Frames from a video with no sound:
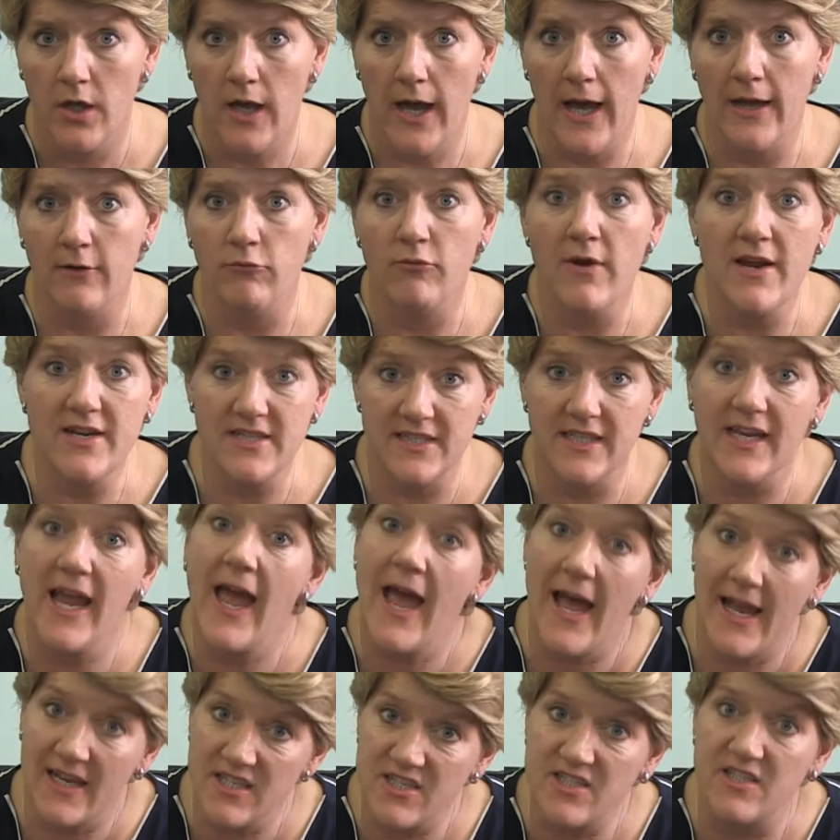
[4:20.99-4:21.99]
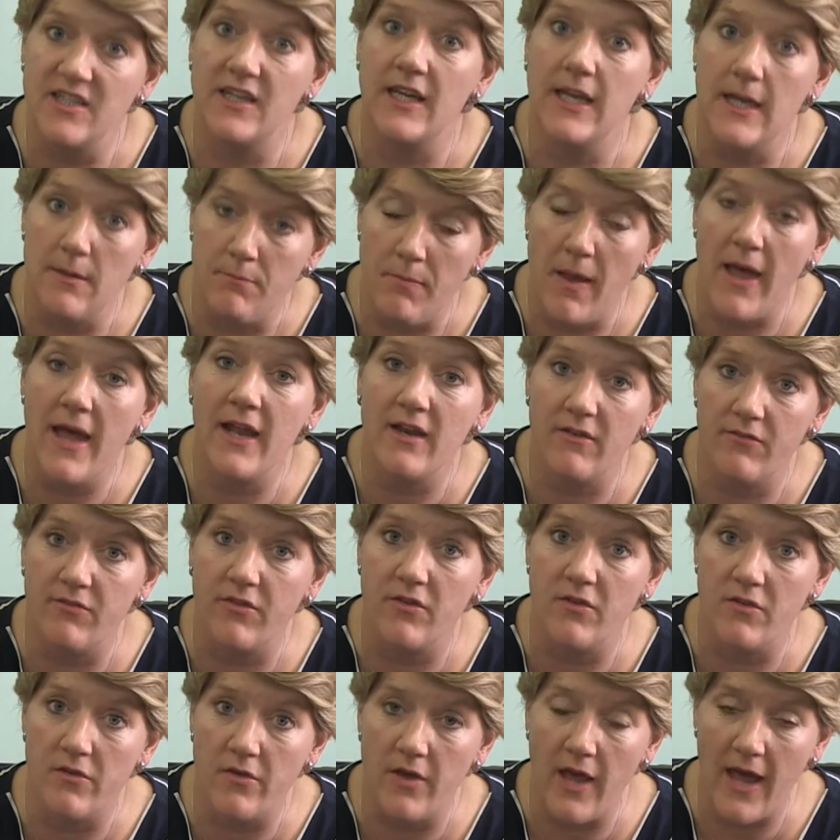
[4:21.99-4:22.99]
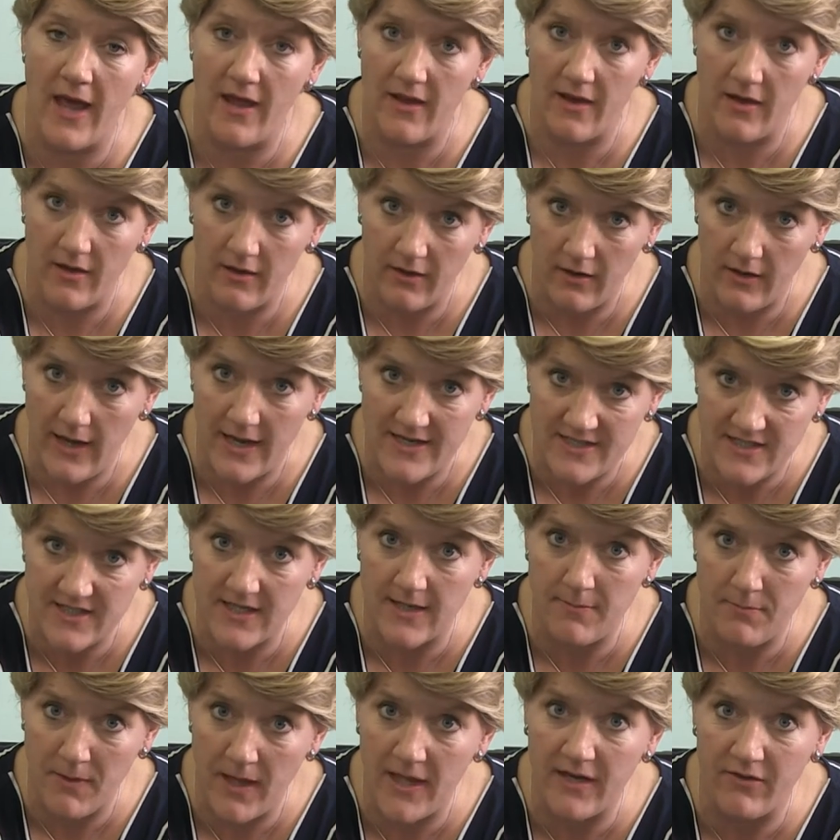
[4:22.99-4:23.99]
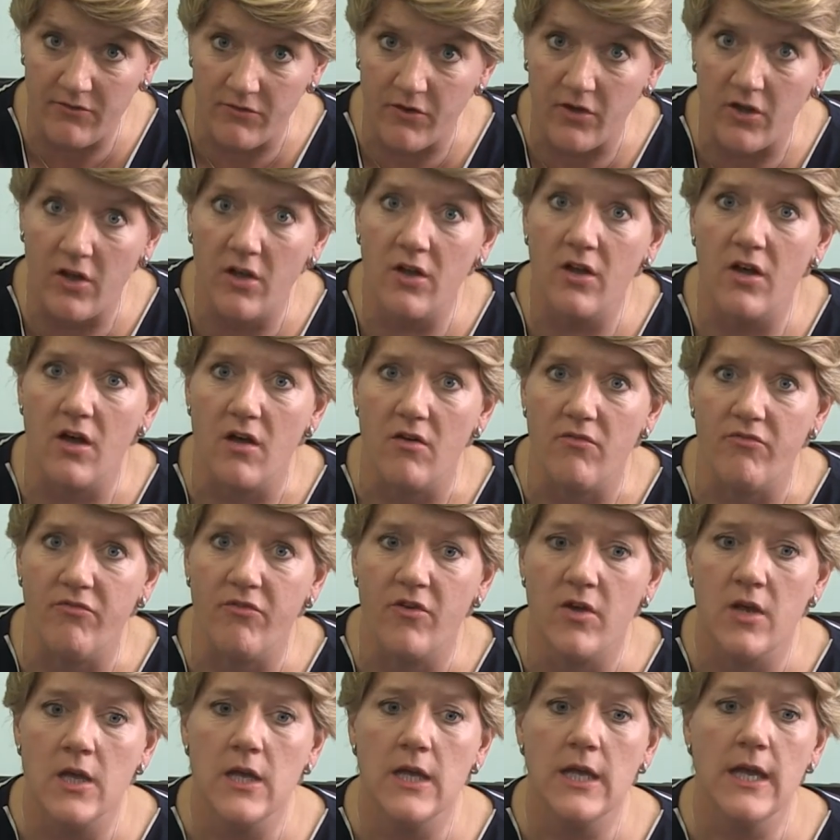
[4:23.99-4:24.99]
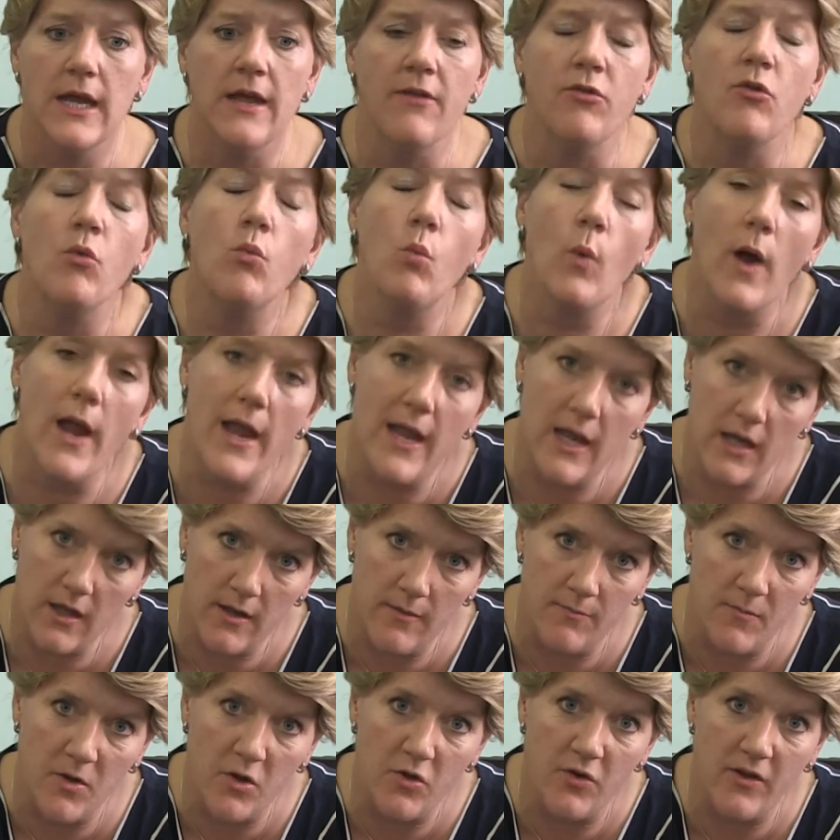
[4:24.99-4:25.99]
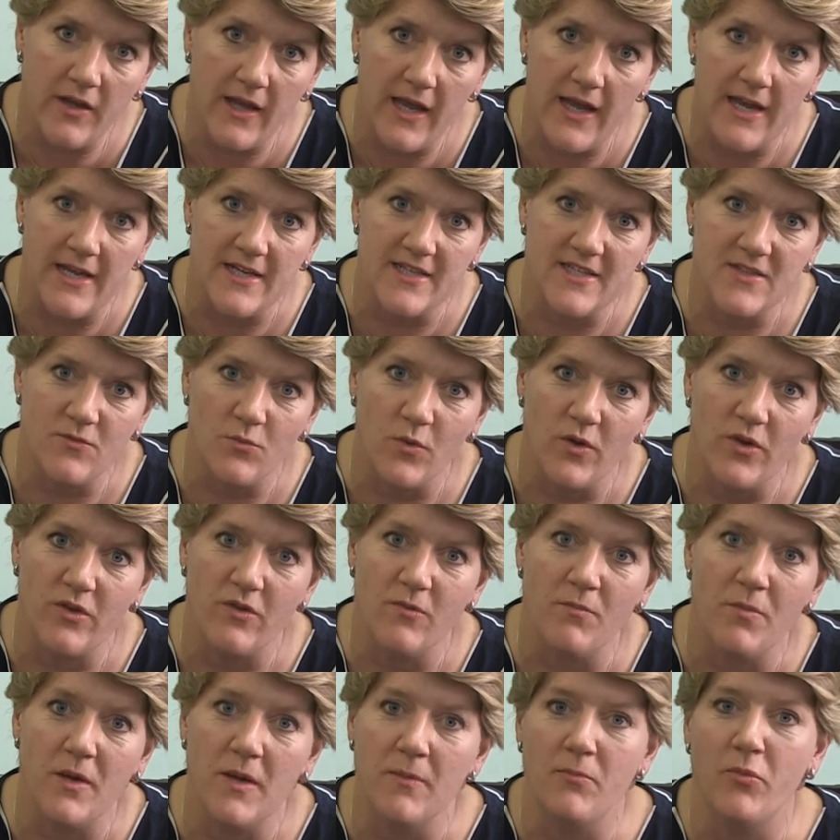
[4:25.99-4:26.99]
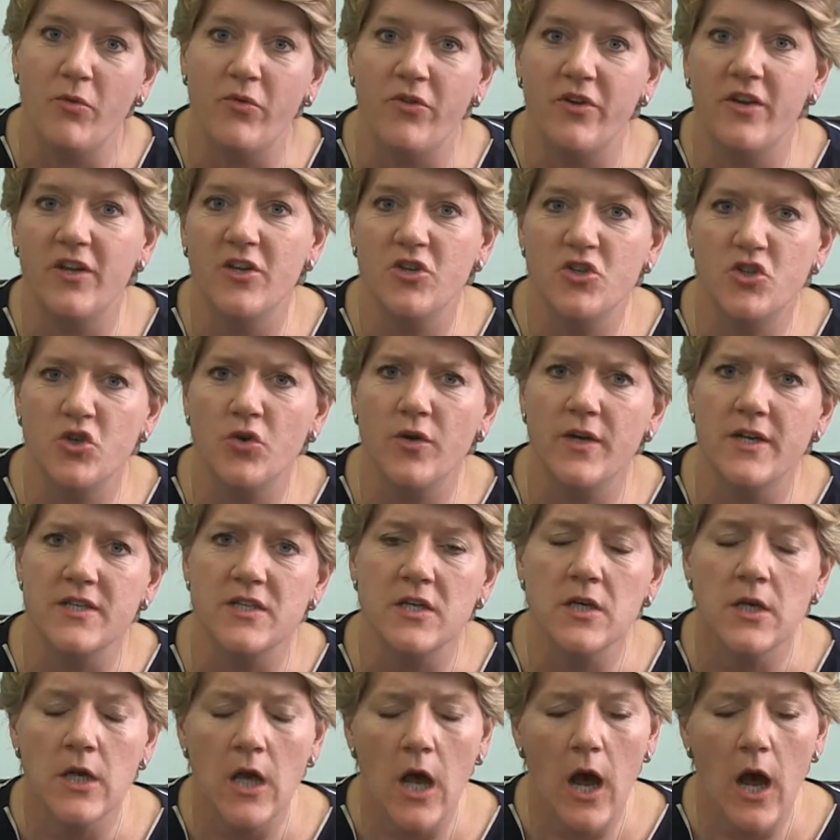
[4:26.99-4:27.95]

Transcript: and racing has to keep ahead of the curve in the way it communicates with the people that enjoy it.